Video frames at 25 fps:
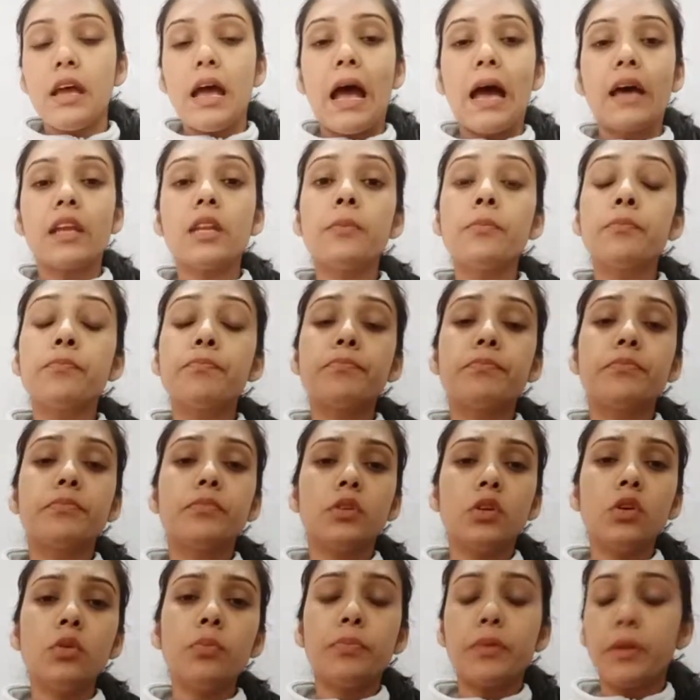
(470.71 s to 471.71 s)
and
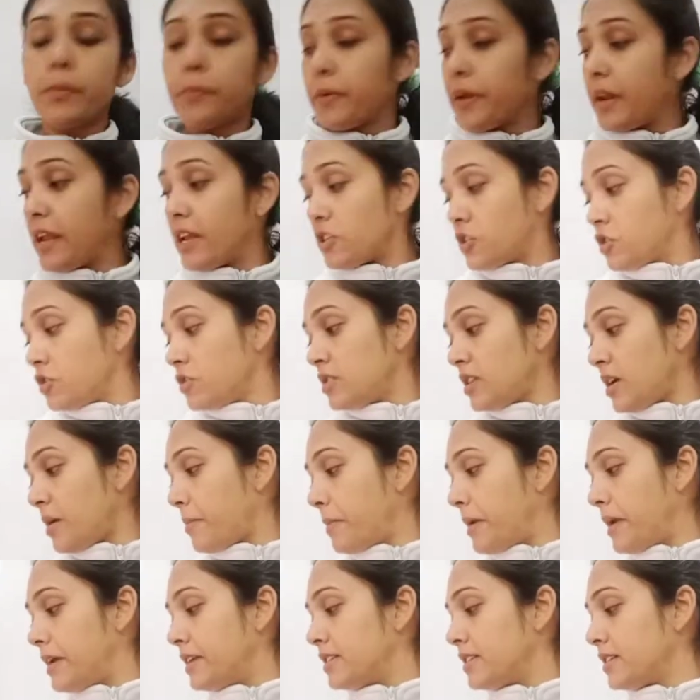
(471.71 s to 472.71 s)
preparations are
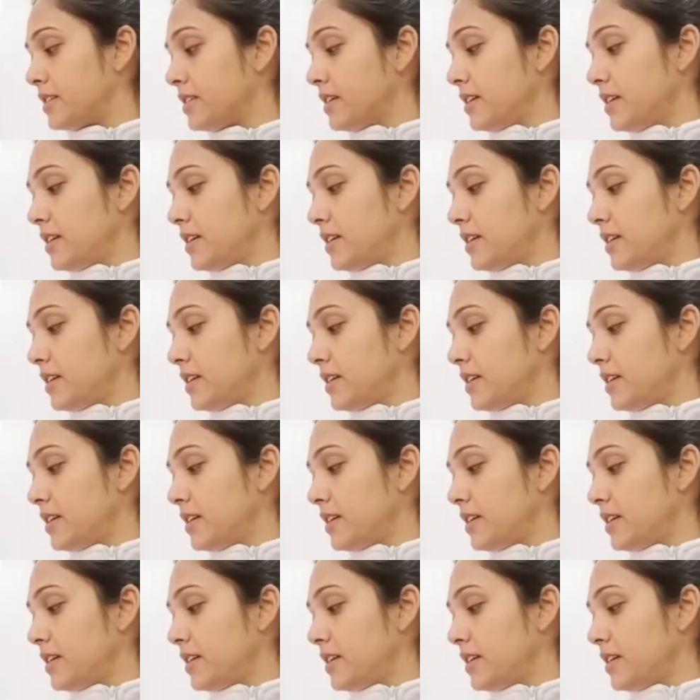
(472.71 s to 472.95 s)
made.